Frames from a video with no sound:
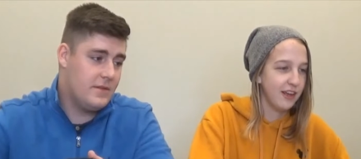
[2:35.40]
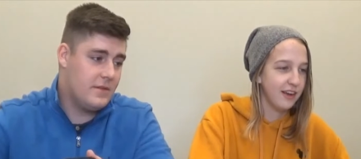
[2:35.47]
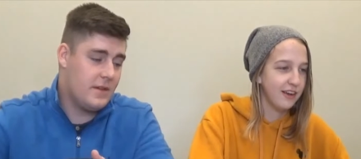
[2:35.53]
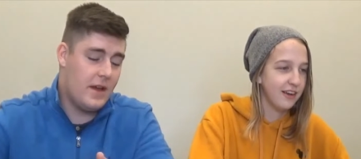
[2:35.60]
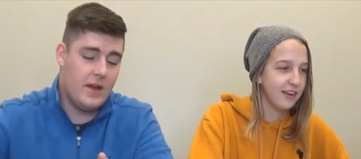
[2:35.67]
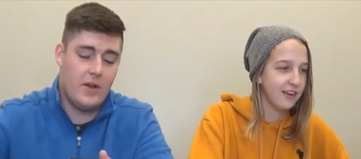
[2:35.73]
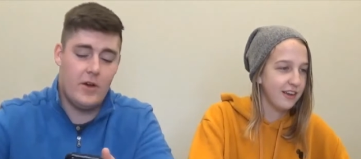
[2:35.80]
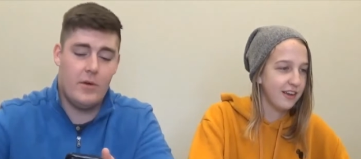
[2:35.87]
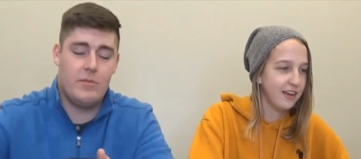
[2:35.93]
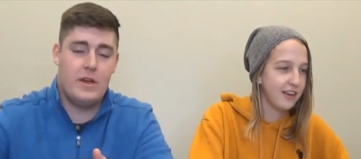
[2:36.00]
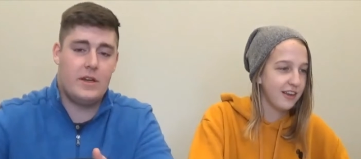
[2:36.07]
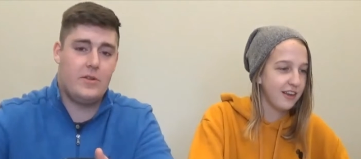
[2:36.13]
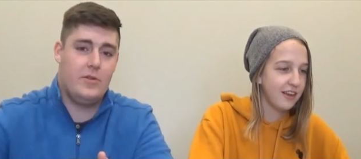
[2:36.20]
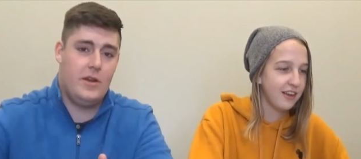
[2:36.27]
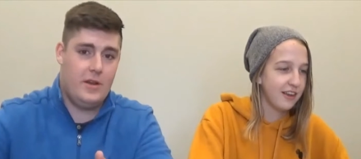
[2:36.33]
Speaker 1: I know I'm
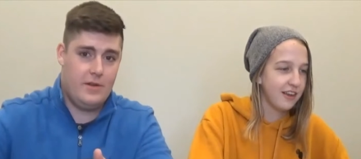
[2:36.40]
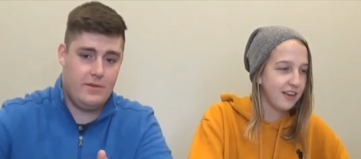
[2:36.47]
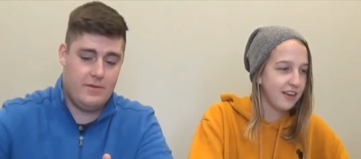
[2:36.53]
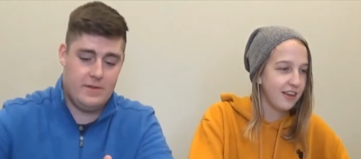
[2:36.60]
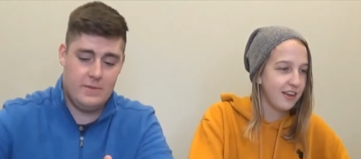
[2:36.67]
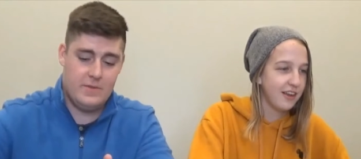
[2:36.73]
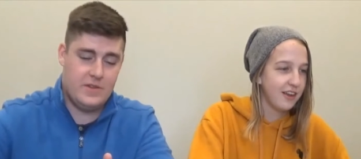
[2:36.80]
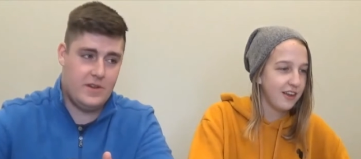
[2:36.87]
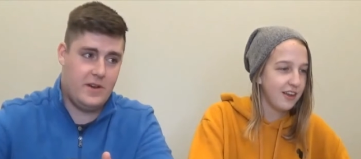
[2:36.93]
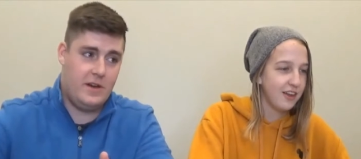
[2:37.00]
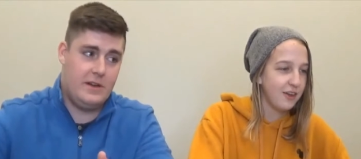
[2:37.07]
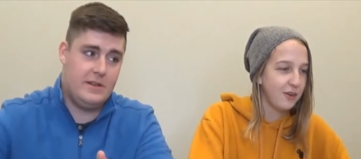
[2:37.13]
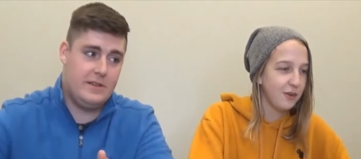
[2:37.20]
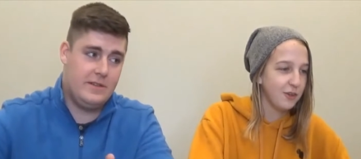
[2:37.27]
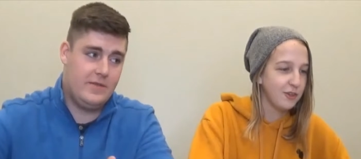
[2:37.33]
not creative. I'm sorry.
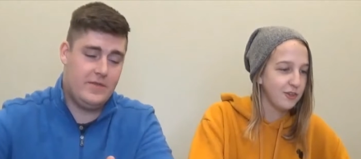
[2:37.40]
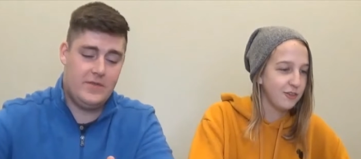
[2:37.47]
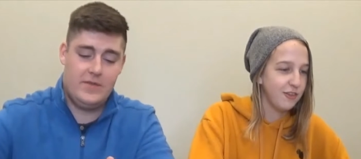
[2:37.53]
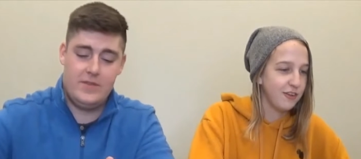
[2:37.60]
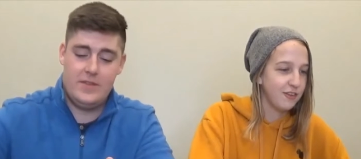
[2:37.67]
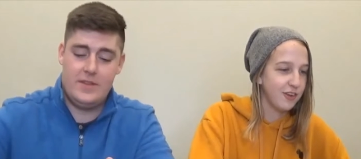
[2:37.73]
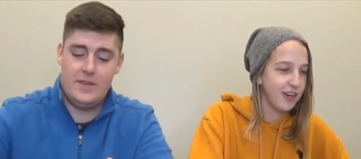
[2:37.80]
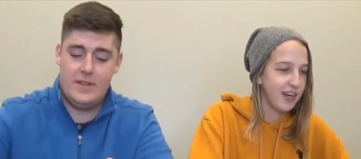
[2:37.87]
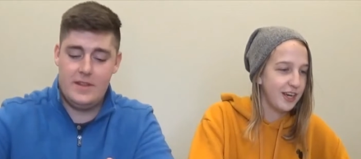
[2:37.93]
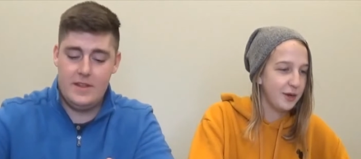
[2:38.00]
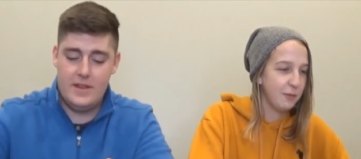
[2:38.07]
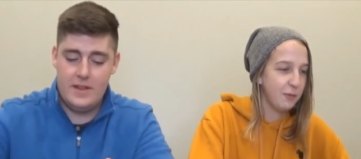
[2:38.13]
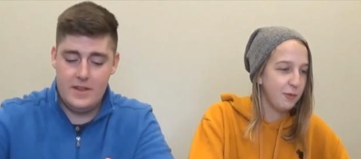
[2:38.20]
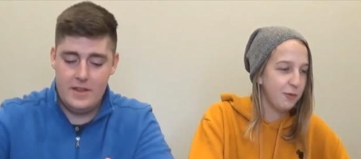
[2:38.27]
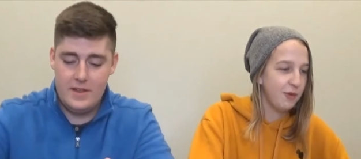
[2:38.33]
Speaker 2: What's your favorite animal?
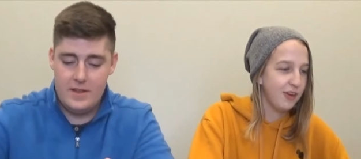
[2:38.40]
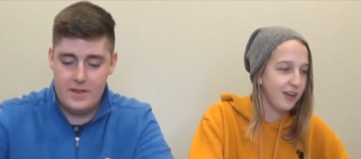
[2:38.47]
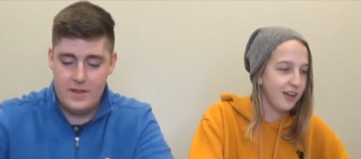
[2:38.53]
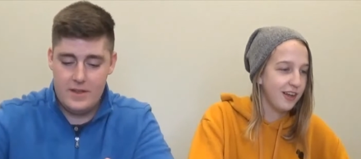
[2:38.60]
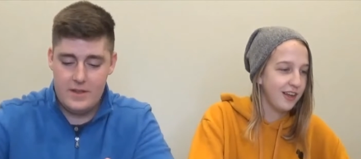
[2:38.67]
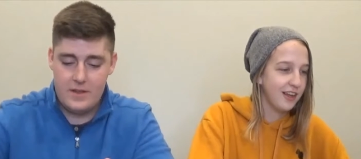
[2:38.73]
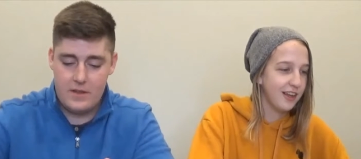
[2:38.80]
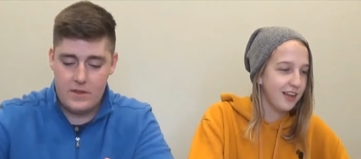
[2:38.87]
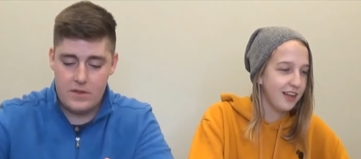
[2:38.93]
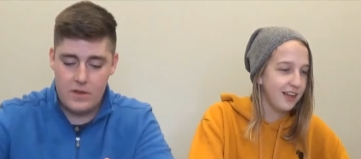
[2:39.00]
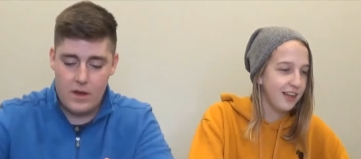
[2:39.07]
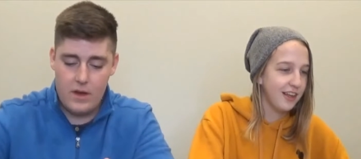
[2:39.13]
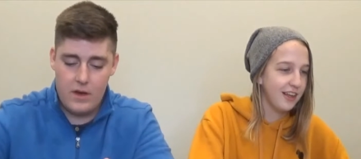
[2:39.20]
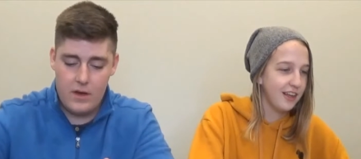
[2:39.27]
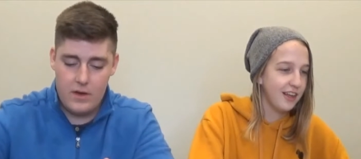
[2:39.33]

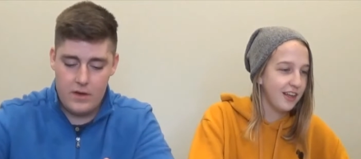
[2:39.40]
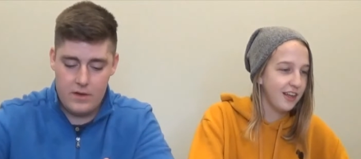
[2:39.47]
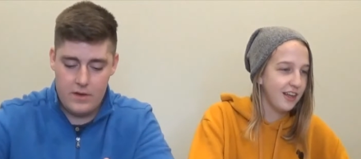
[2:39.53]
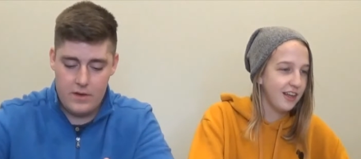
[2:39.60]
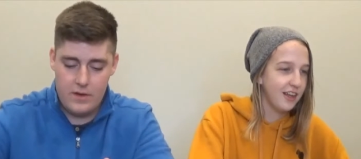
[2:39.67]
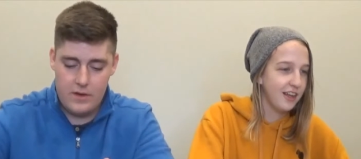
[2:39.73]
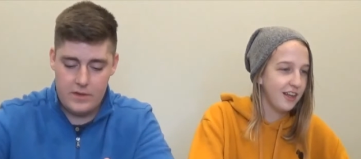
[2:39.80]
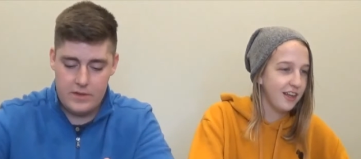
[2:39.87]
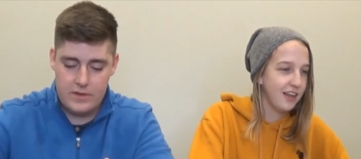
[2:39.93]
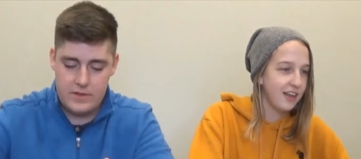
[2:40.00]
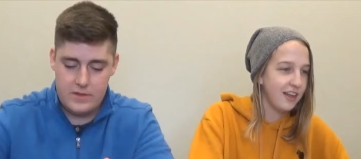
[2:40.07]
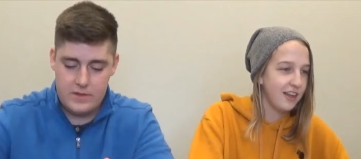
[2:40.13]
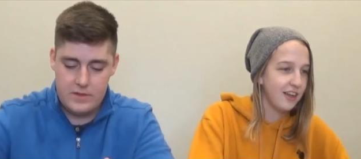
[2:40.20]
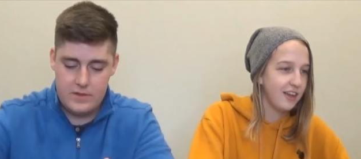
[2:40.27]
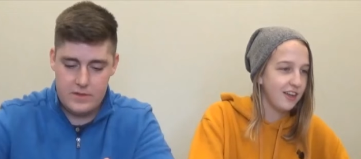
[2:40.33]

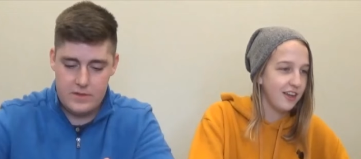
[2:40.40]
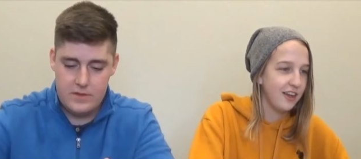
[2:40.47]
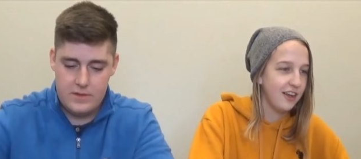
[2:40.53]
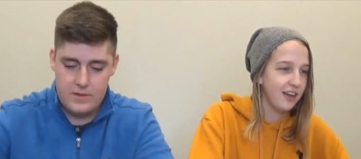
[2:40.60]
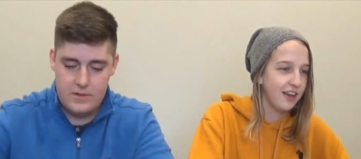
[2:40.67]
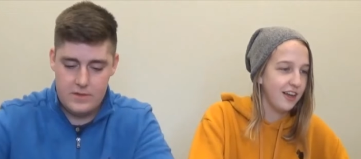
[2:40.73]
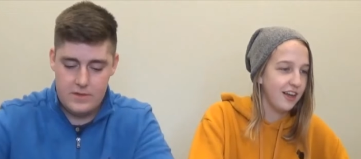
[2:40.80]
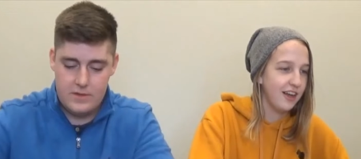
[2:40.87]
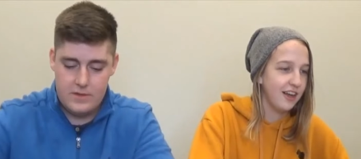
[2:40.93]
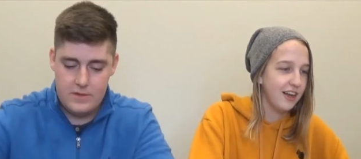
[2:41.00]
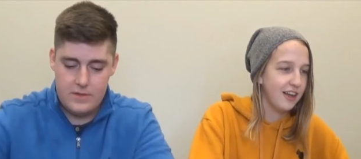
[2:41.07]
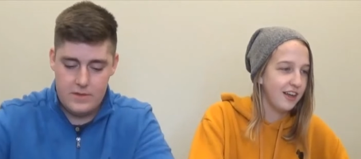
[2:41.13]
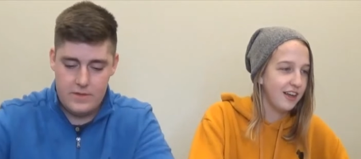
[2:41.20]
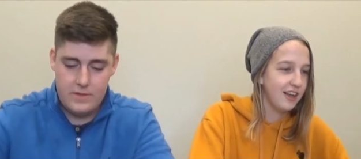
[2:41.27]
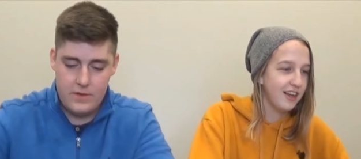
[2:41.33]
Speaker 1: Dogs.
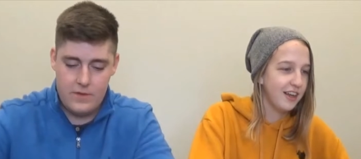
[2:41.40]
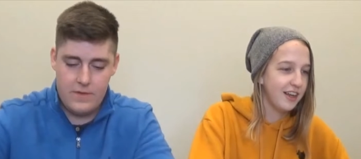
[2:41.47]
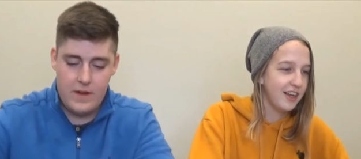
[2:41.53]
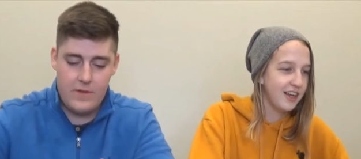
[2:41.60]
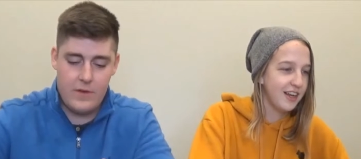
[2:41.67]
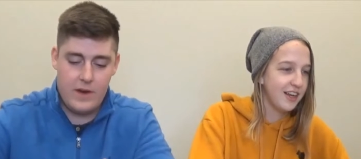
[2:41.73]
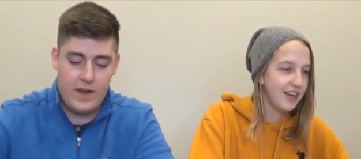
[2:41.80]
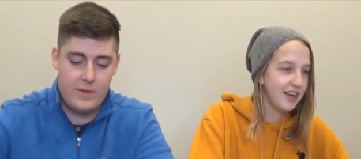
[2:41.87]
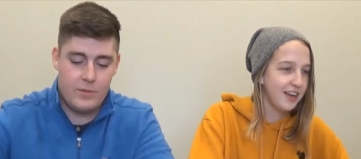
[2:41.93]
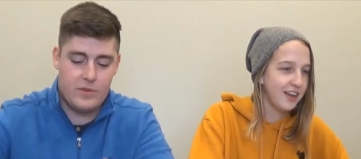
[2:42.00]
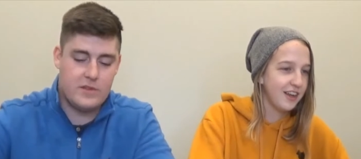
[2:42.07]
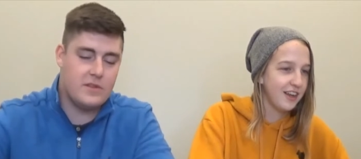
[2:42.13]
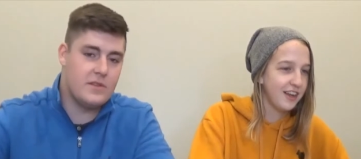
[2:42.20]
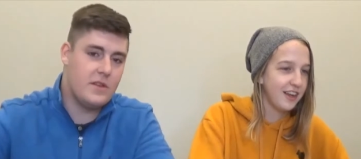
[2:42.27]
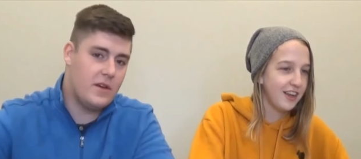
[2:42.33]
Your favorite animal
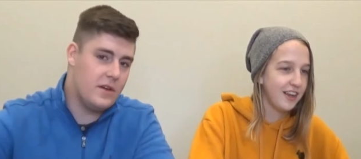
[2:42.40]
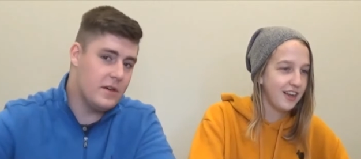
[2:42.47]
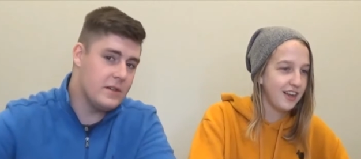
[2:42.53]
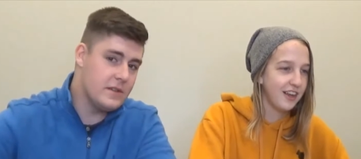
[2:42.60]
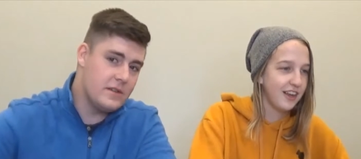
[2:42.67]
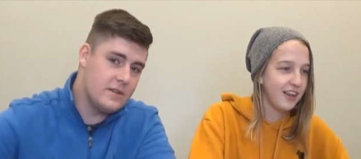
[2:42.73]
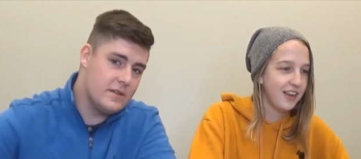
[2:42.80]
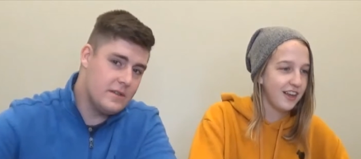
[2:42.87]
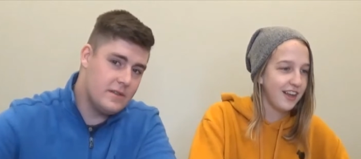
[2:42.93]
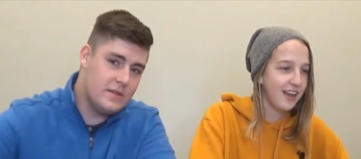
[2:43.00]
is dogs.